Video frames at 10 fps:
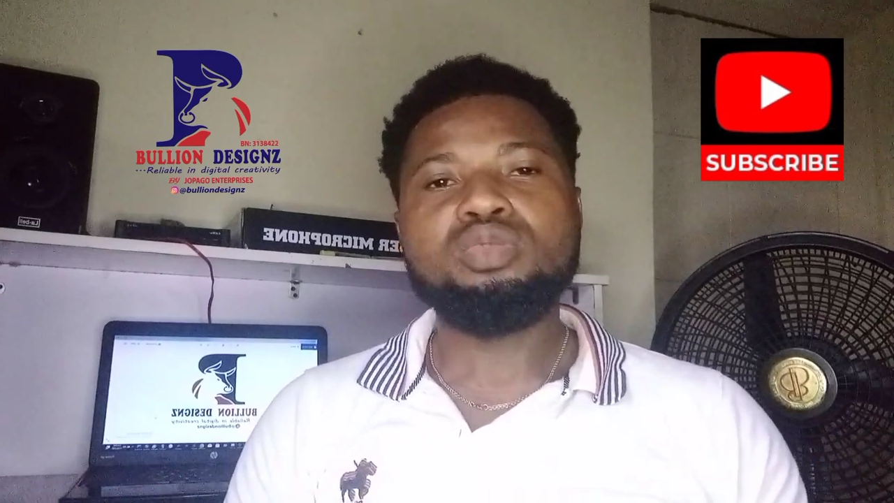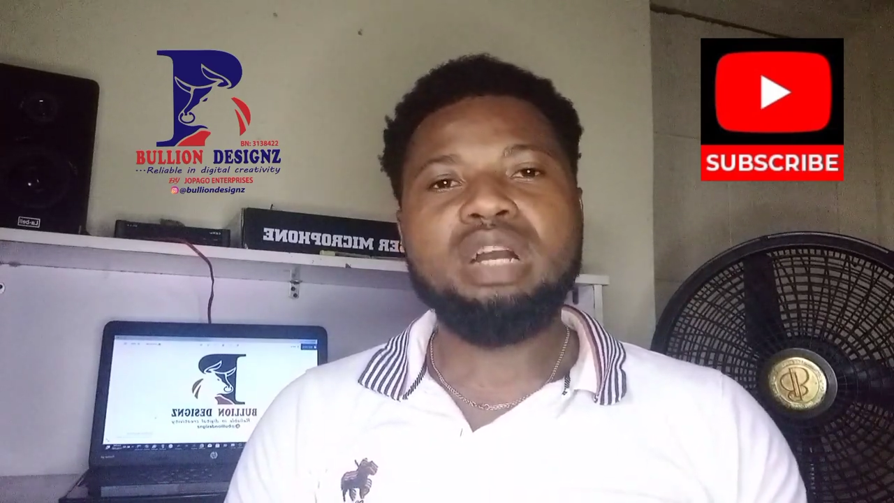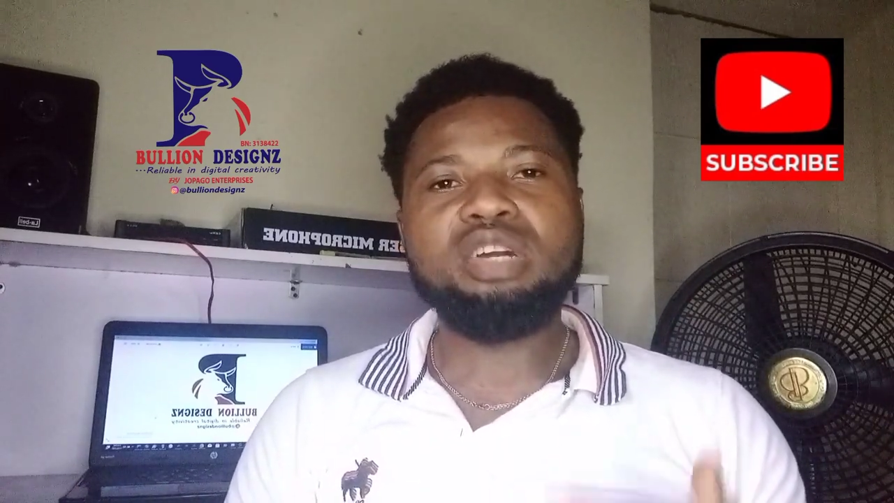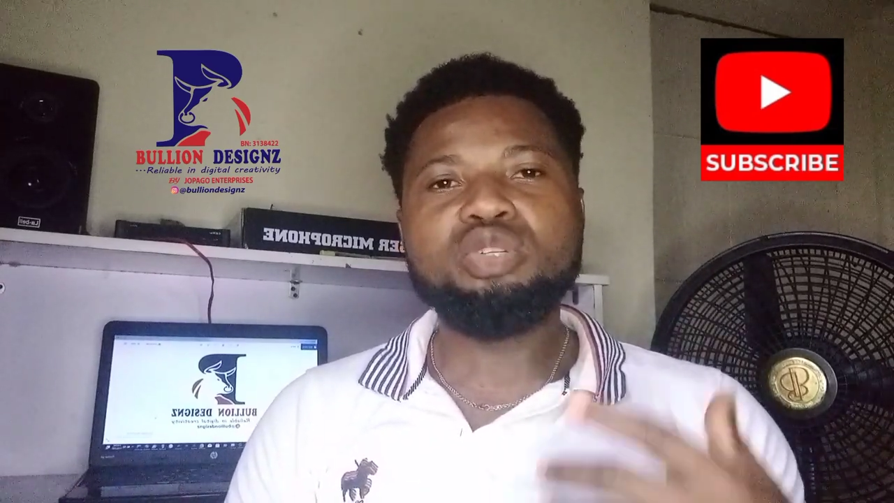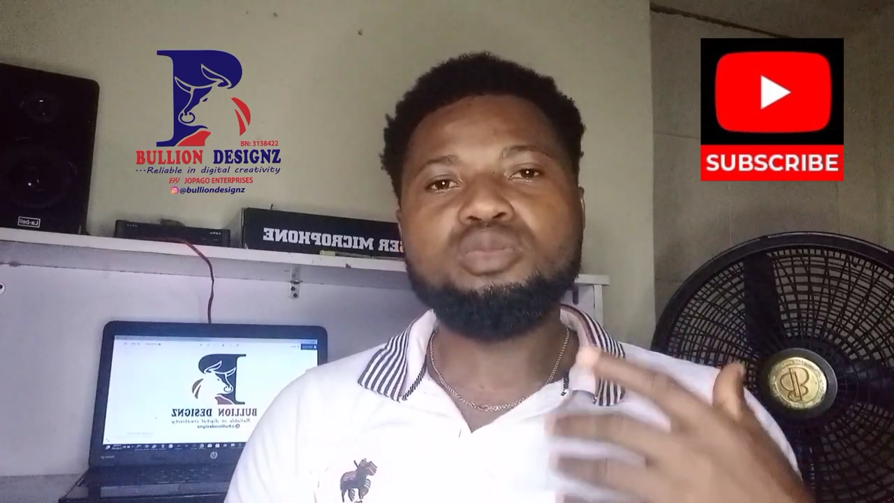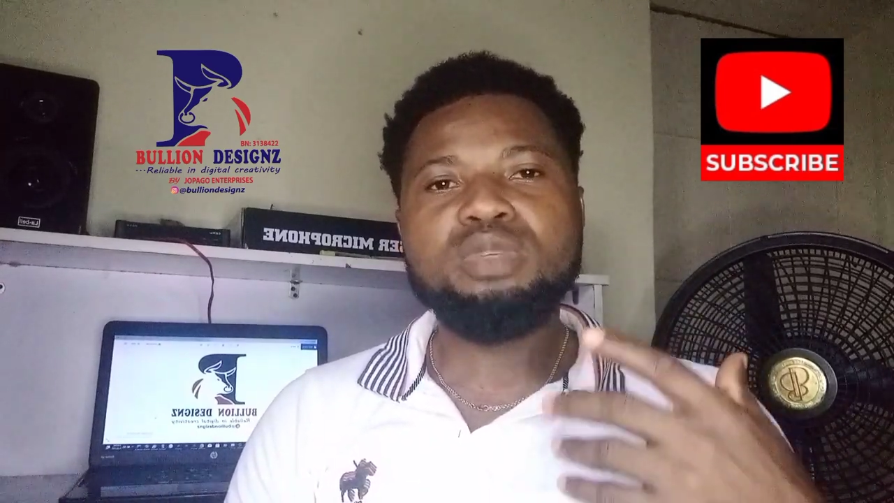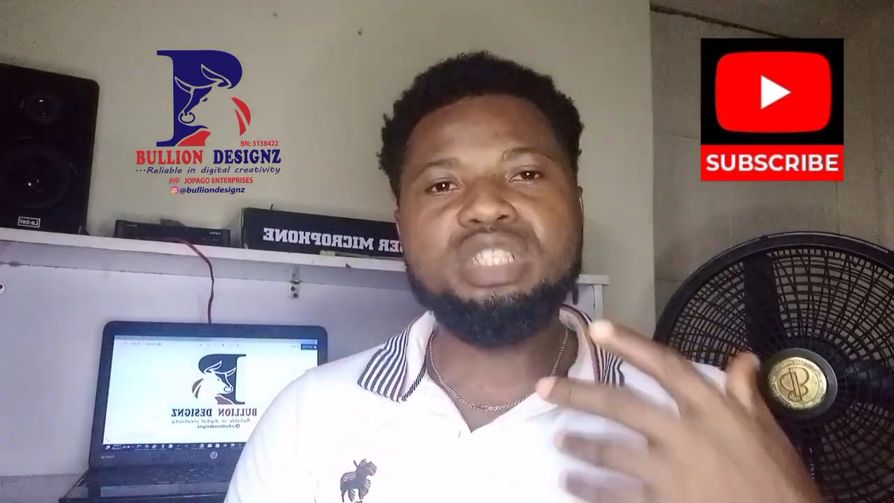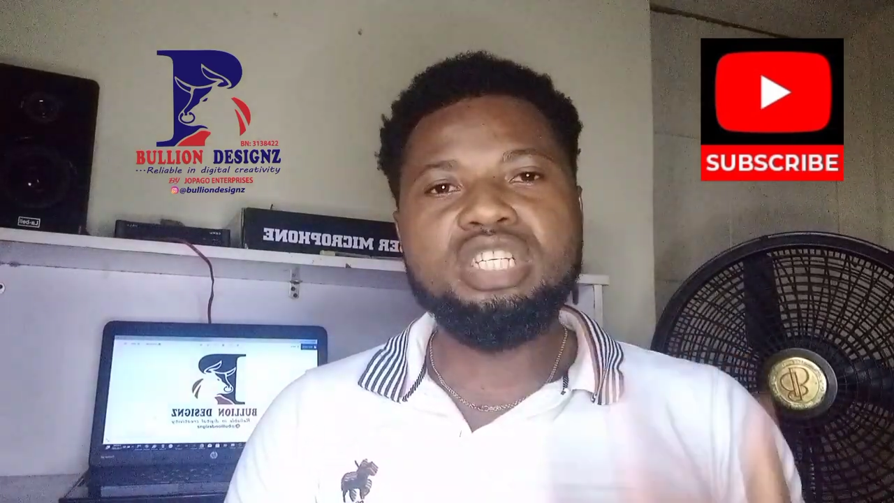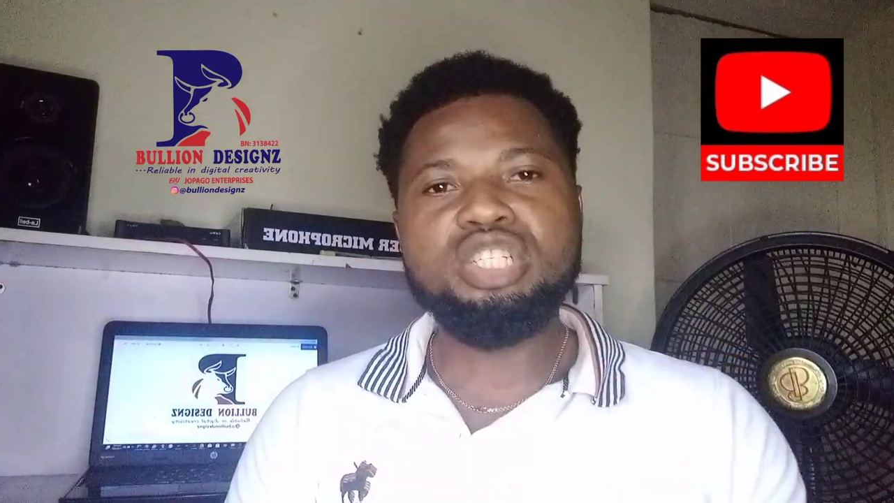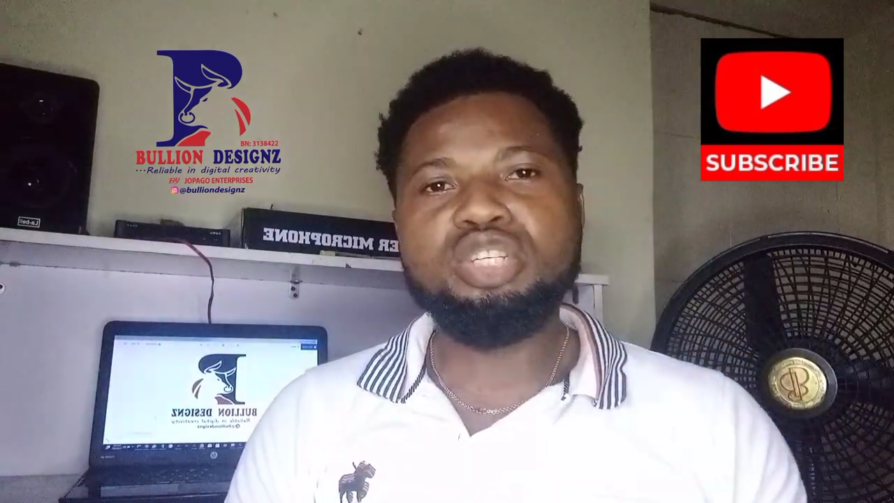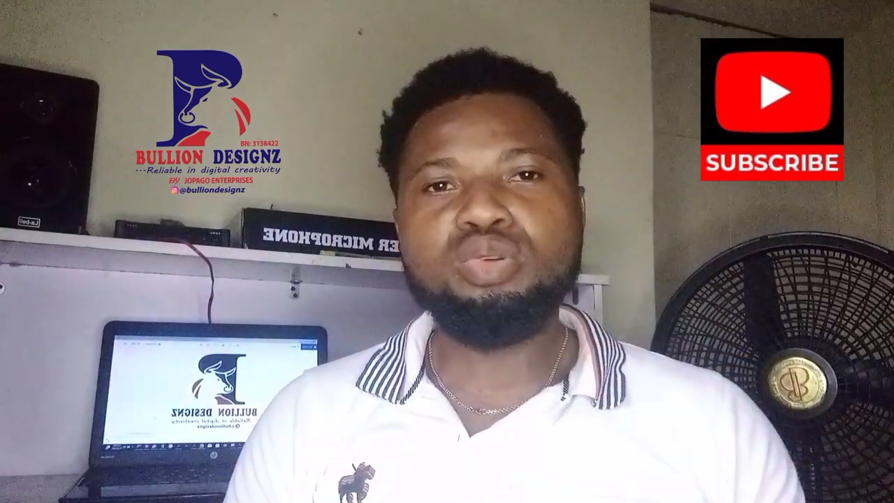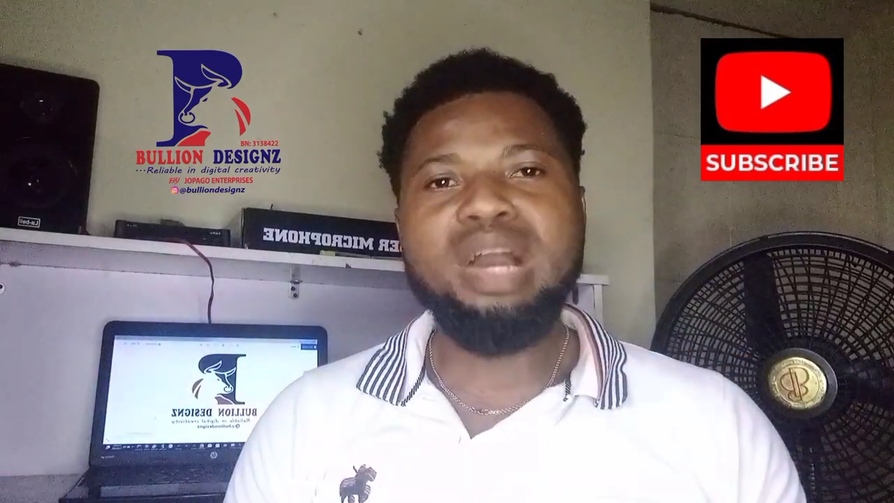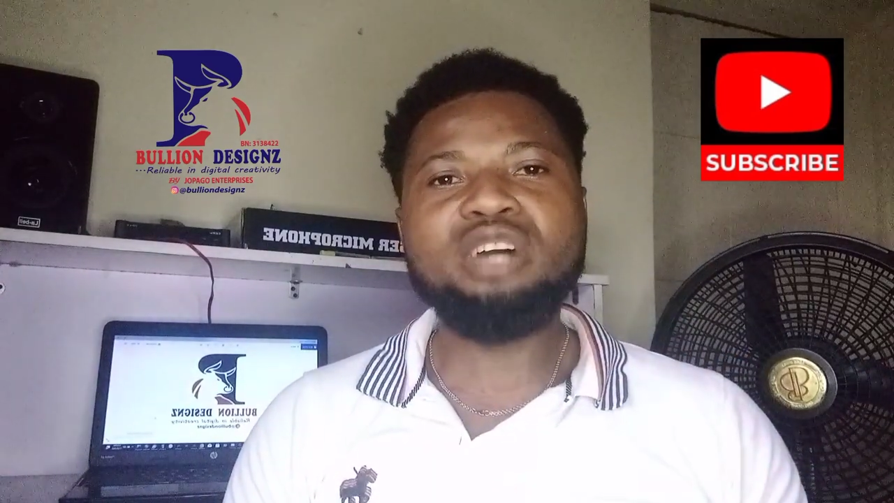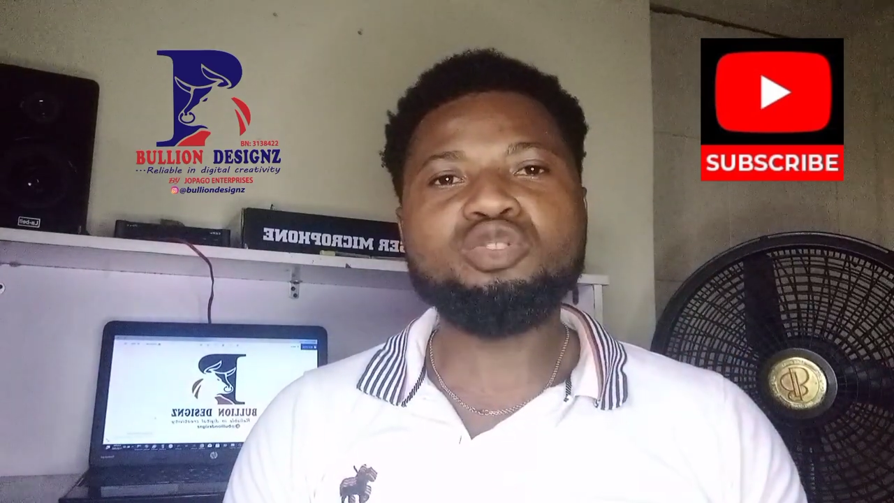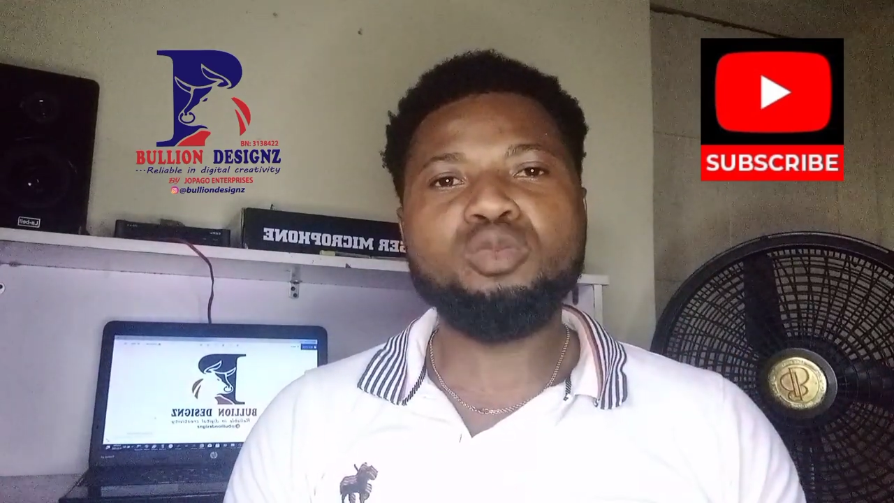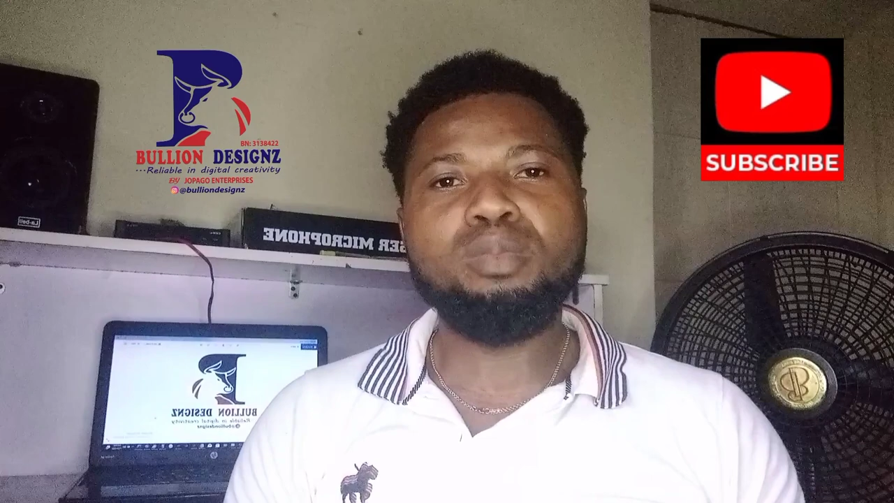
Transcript: We are going to be teaching you how to